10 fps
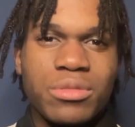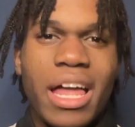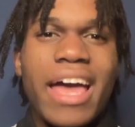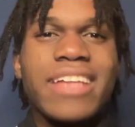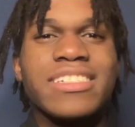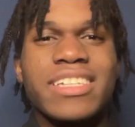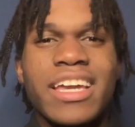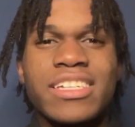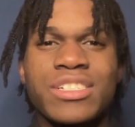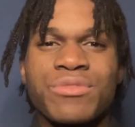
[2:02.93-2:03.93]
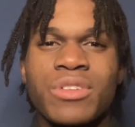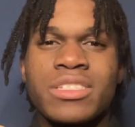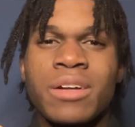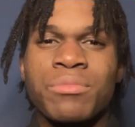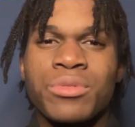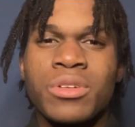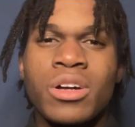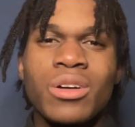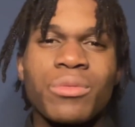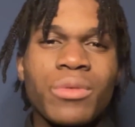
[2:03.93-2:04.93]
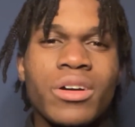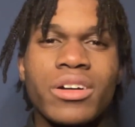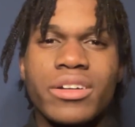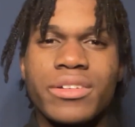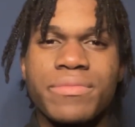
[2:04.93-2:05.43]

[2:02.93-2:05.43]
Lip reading: Like education, for example. Work.